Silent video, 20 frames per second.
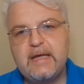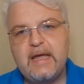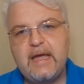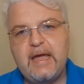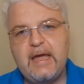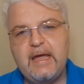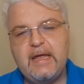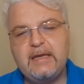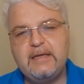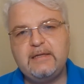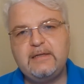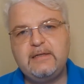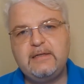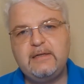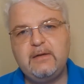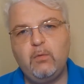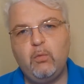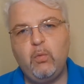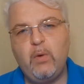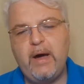And
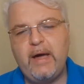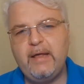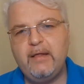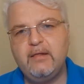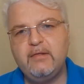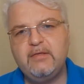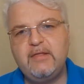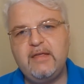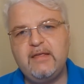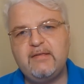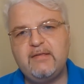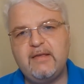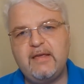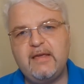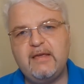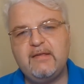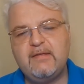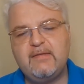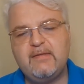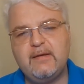while this
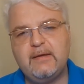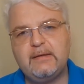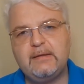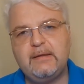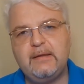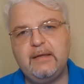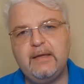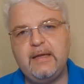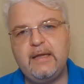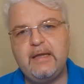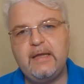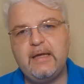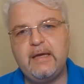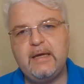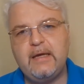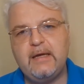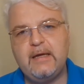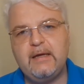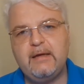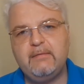is certainly
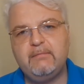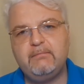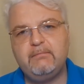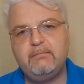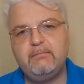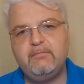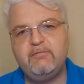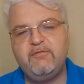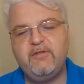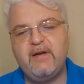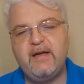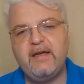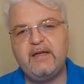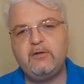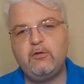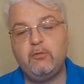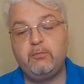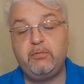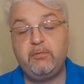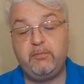fine,
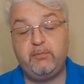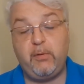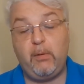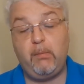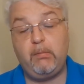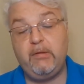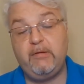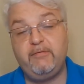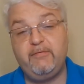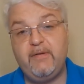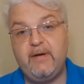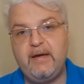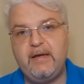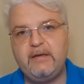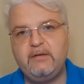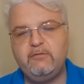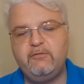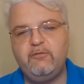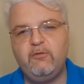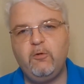or probably
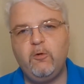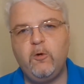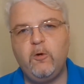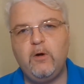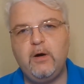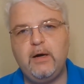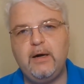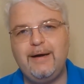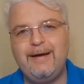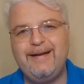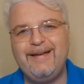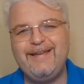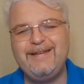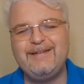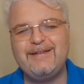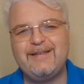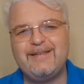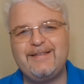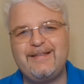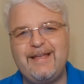fine for
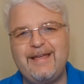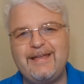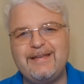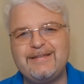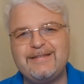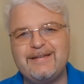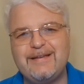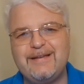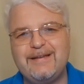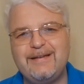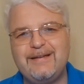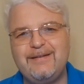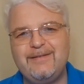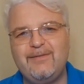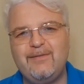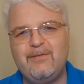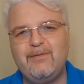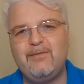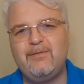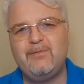interstate
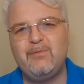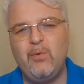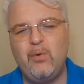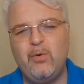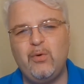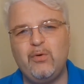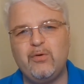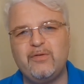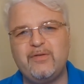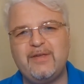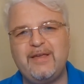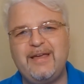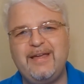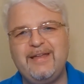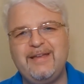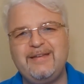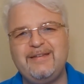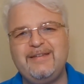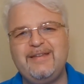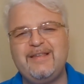wars,
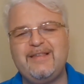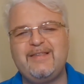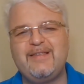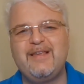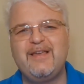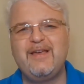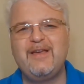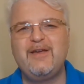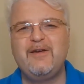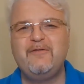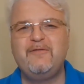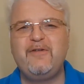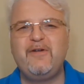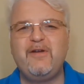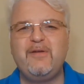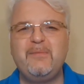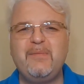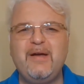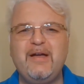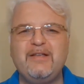and this very
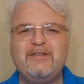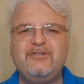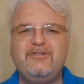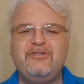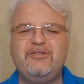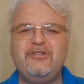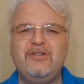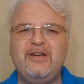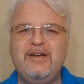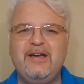much